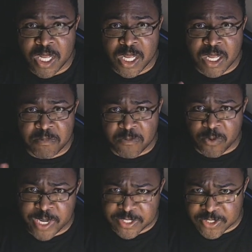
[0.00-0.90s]
Before we
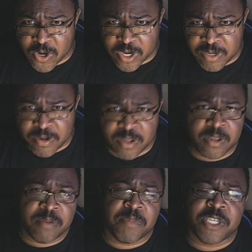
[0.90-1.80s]
get started,
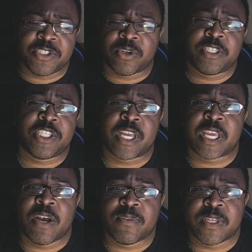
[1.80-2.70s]
be sure to check
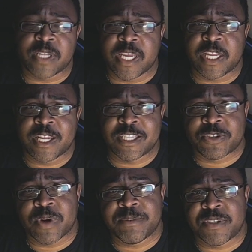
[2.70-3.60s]
out the link in the
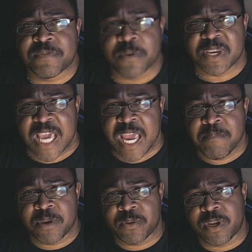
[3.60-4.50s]
description for Game
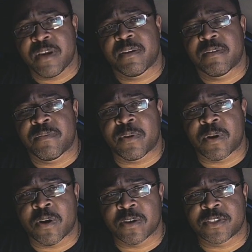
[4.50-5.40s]
Beauty for an
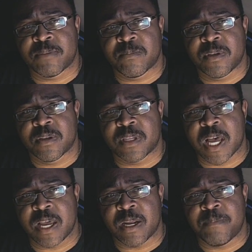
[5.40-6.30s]
awesome
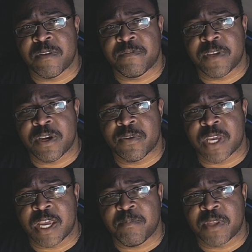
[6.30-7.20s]
lineup of video
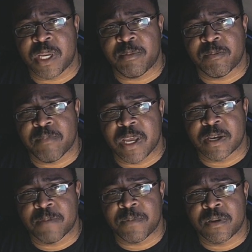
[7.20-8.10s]
game themed
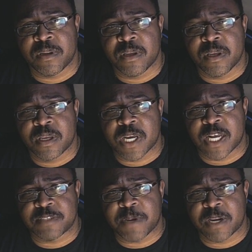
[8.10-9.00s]
makeup and
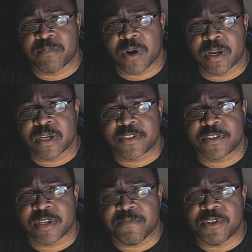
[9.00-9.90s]
cosmetic products.
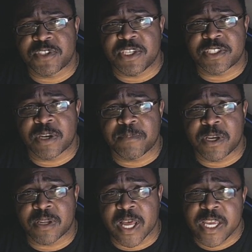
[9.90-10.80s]
And if you see something you
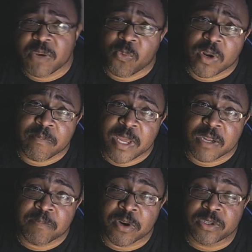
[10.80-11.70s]
like and want to make a
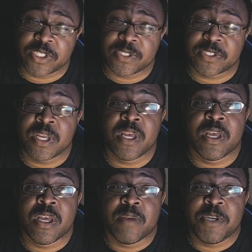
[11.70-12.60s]
purchase,
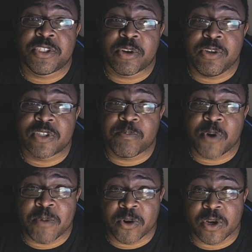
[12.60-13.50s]
be sure to use the
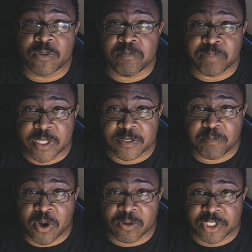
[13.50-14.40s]
promo code
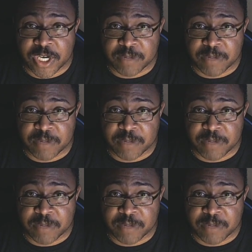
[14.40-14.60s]
BlitzballChamp,